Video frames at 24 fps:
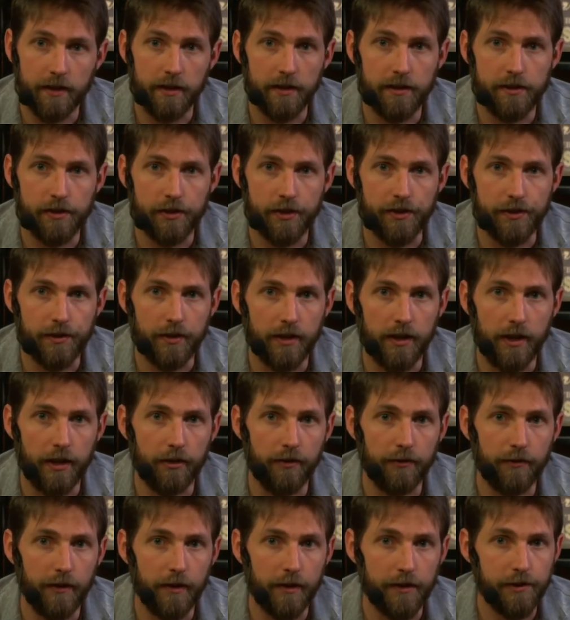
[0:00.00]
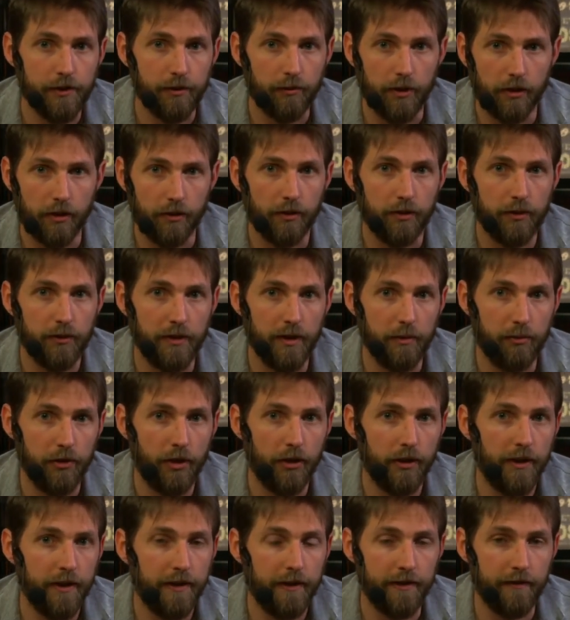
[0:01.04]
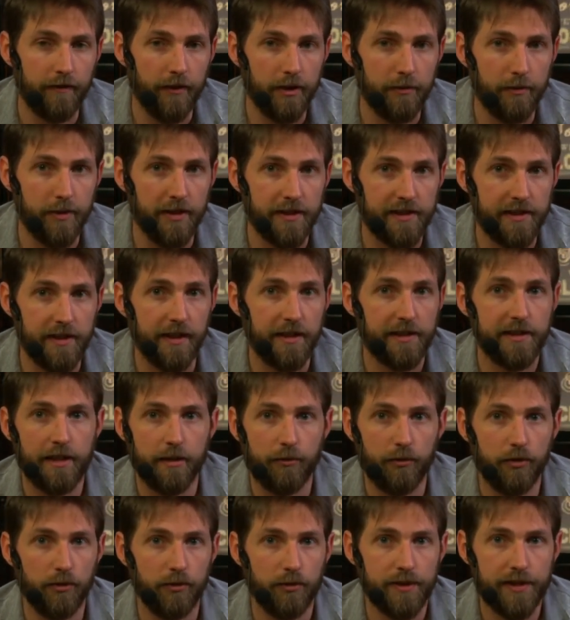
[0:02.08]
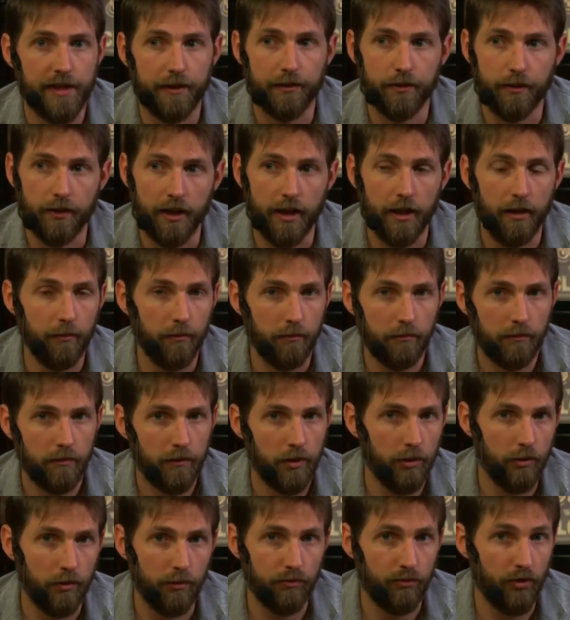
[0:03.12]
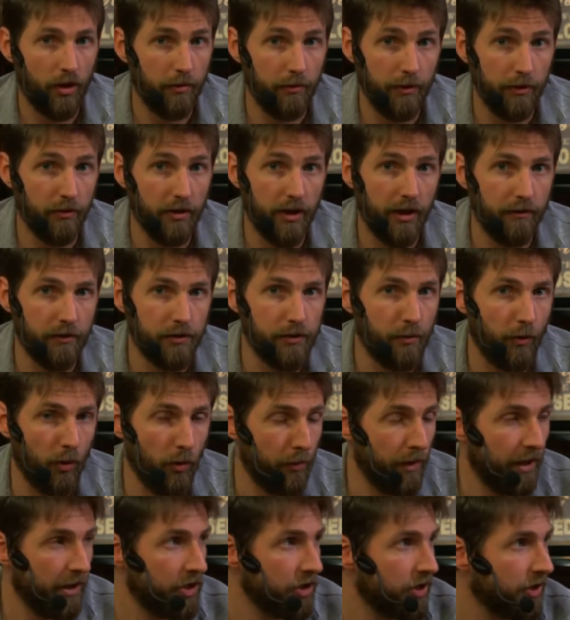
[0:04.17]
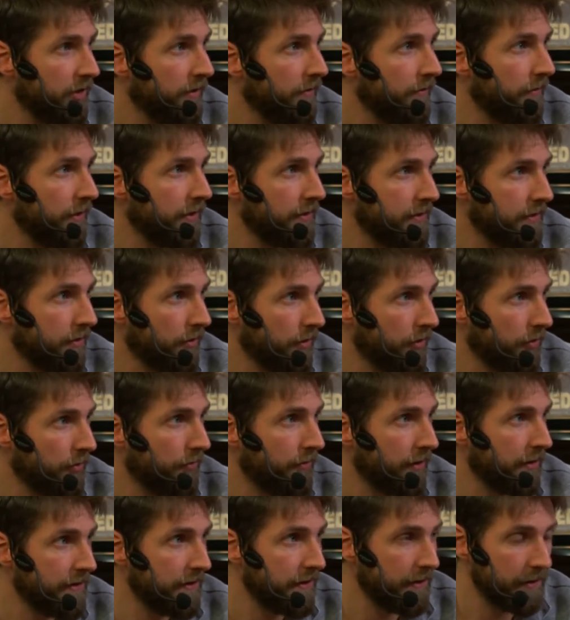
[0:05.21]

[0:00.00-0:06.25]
It's just a client thing, so we're going to deploy it, and that means next time you start the game, you probably will have a small patch that is going to fix it.